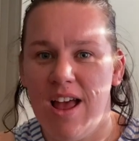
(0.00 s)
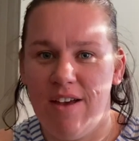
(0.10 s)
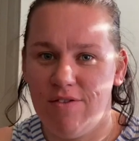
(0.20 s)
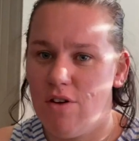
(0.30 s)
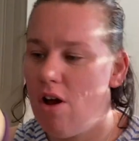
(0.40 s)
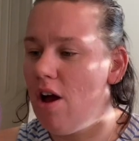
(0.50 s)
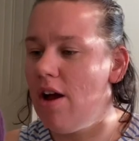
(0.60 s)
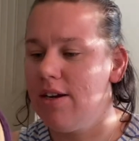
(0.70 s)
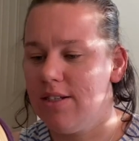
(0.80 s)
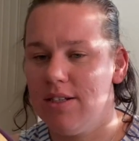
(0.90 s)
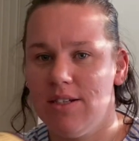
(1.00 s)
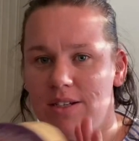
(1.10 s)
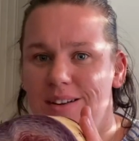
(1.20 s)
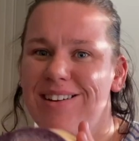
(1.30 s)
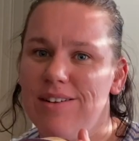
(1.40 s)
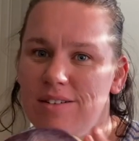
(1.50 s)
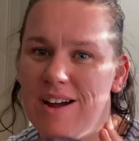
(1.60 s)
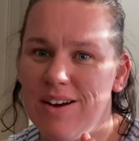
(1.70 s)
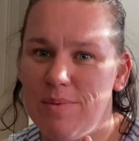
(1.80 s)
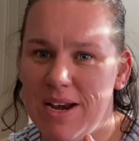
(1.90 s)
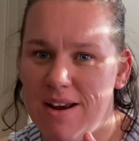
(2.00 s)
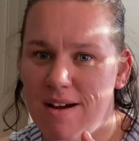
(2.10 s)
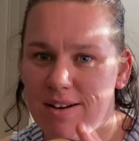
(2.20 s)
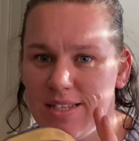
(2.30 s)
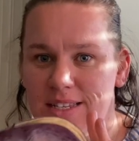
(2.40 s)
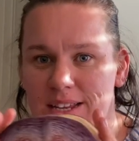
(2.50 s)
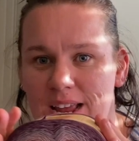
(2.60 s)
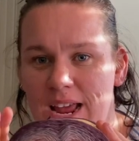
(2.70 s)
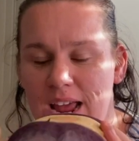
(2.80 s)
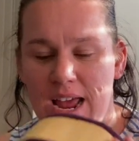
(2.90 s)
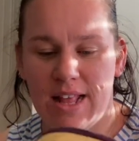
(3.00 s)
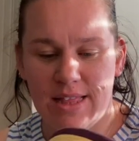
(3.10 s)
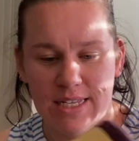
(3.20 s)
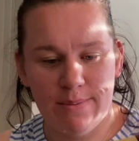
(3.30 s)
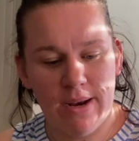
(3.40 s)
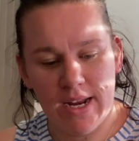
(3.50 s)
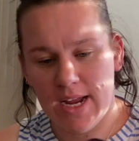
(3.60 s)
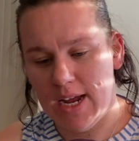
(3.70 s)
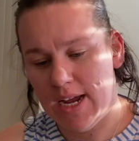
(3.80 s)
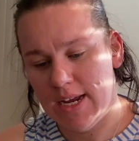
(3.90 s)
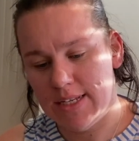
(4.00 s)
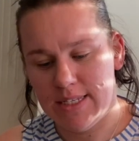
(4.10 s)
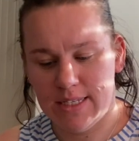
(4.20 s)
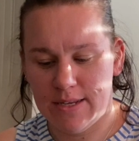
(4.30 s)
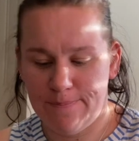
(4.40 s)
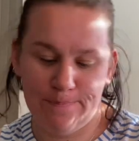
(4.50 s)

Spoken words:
I've got, I kind of went nuts. This one is